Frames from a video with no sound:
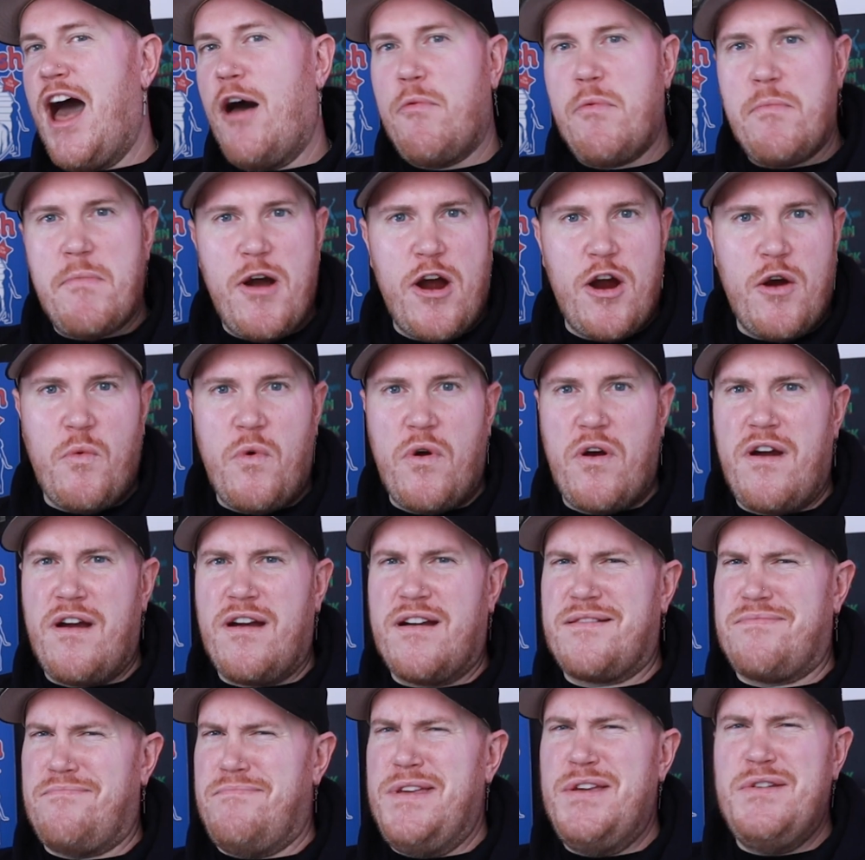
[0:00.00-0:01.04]
album
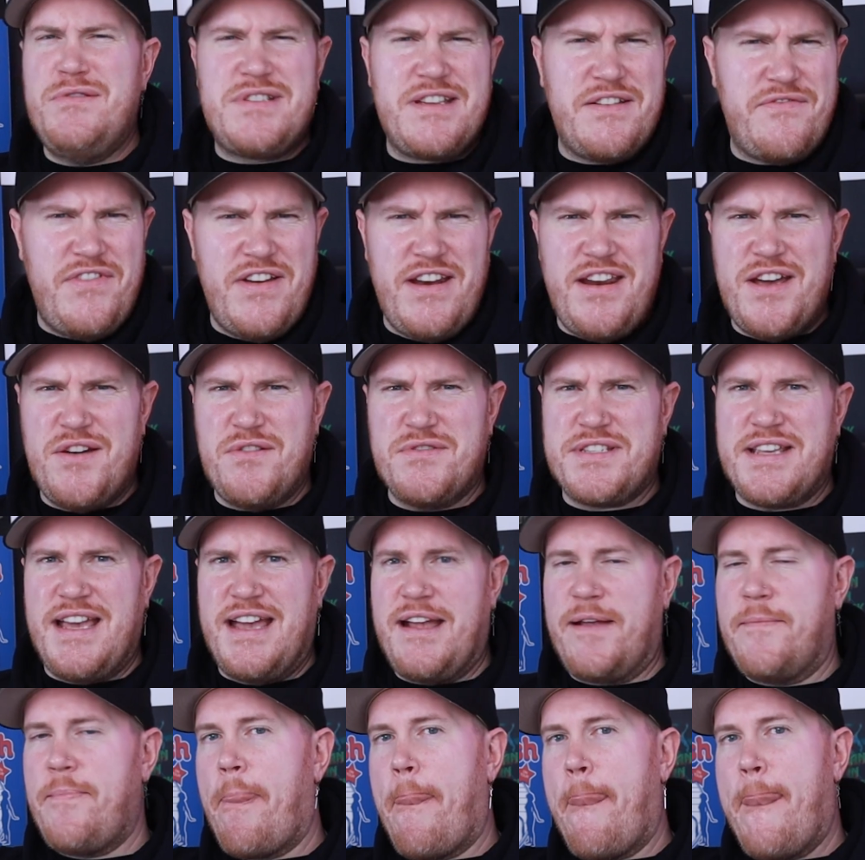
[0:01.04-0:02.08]
artwork, music videos,
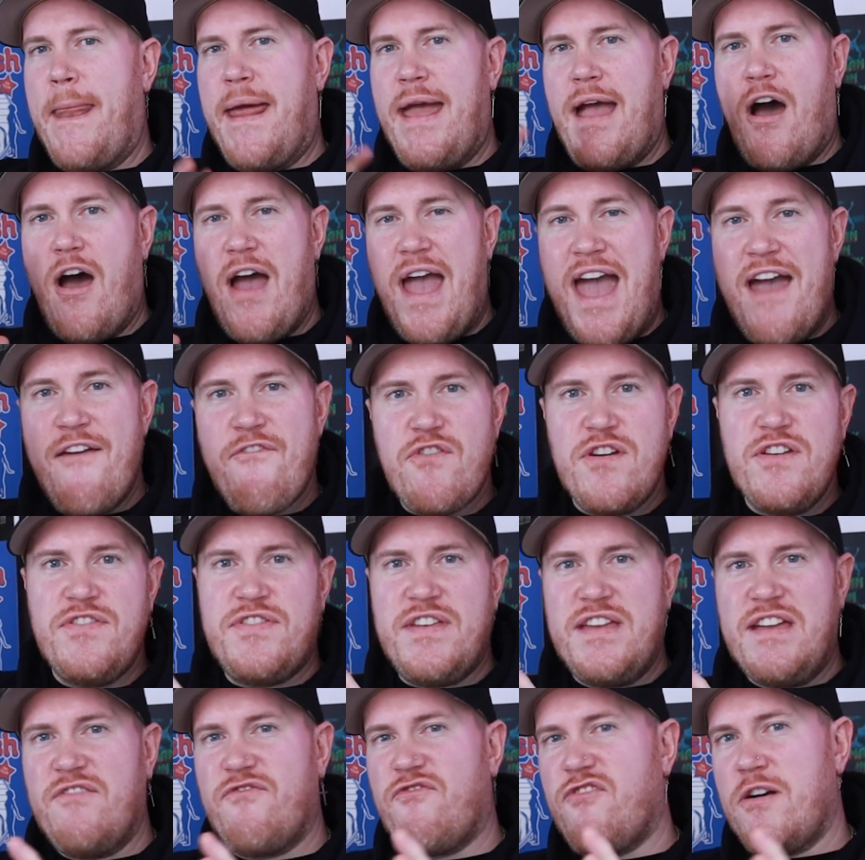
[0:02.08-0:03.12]
like
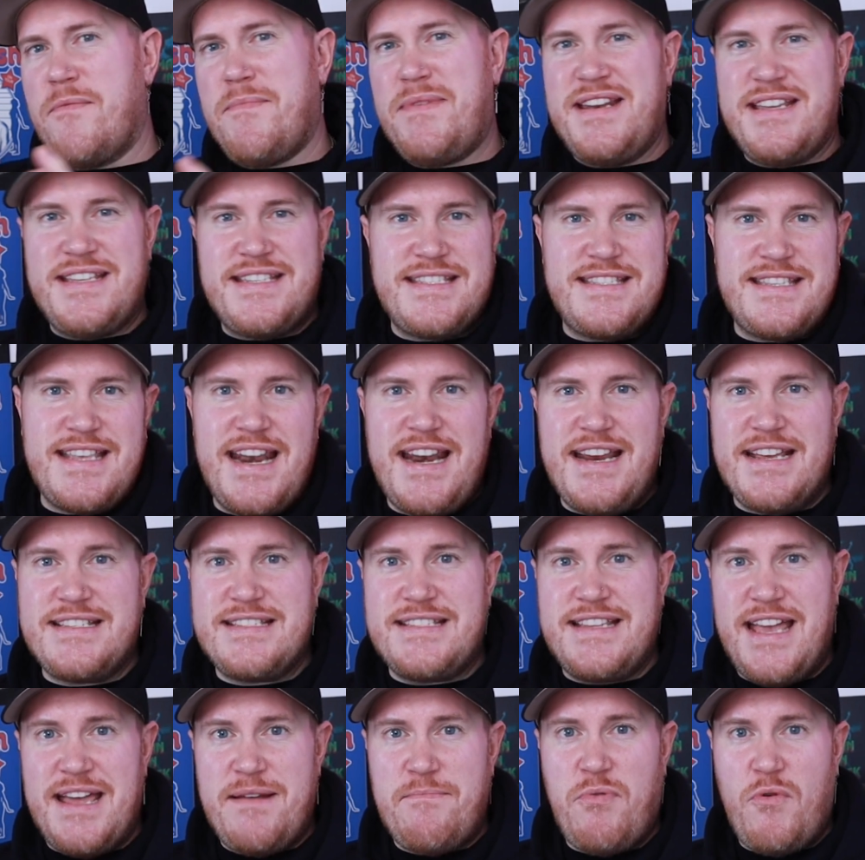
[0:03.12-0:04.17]
everything from an aesthetic
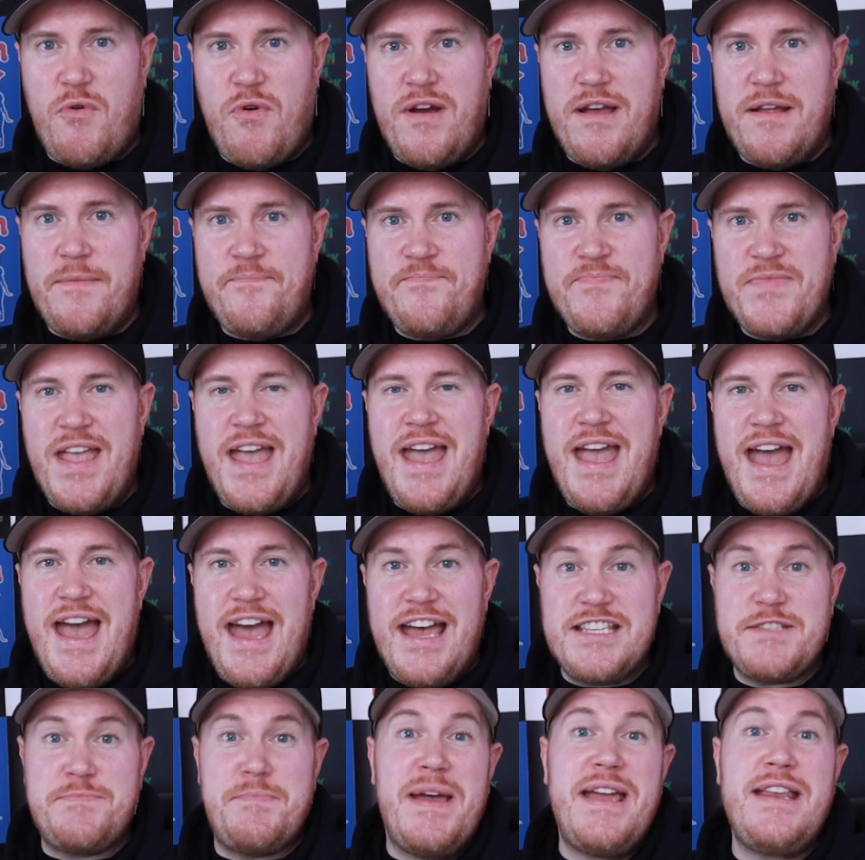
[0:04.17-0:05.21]
standpoint
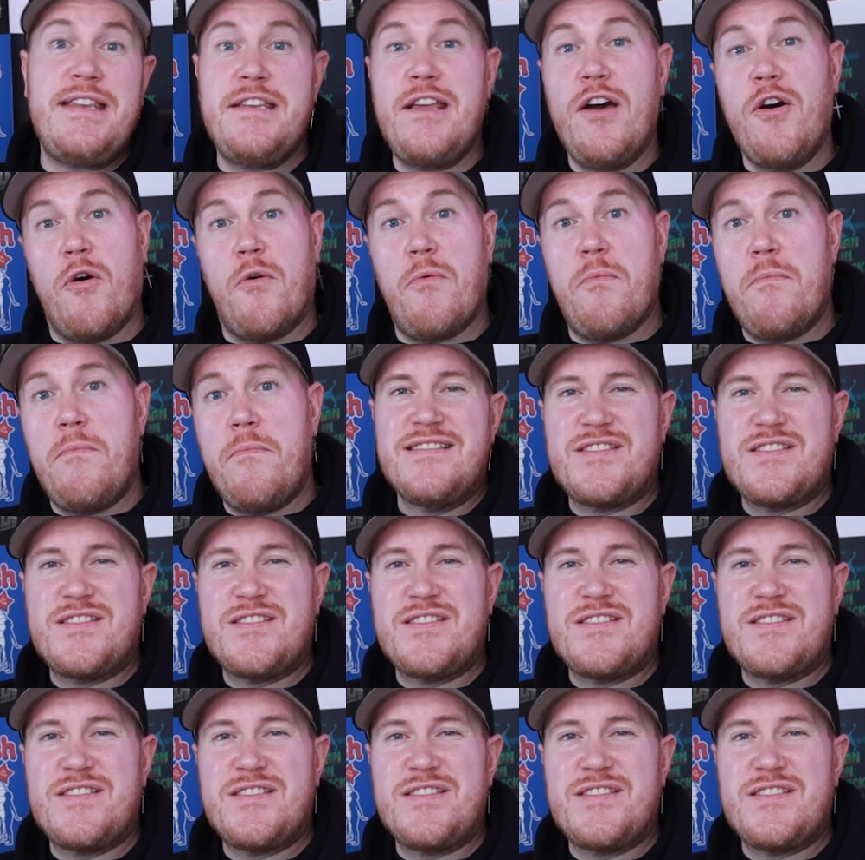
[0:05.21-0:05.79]
has been dope.